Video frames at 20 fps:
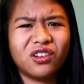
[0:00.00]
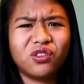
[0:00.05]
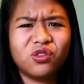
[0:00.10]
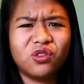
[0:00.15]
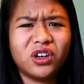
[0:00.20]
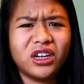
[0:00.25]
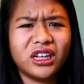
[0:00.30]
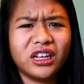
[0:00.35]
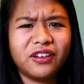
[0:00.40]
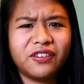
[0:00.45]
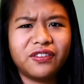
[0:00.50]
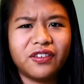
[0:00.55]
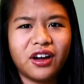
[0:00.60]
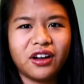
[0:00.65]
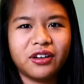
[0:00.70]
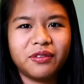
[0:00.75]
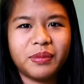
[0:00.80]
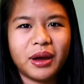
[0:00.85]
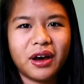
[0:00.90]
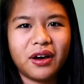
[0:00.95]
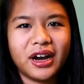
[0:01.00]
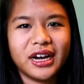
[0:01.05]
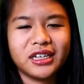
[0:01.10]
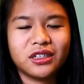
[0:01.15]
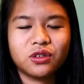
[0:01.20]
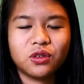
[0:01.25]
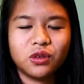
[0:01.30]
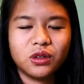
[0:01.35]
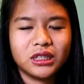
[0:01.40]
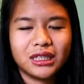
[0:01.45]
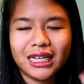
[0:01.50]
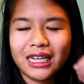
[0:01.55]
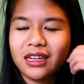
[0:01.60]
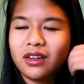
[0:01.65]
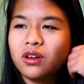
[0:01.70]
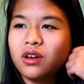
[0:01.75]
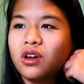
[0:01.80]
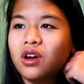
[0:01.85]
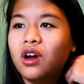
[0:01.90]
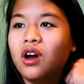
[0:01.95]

really fun about high school, is like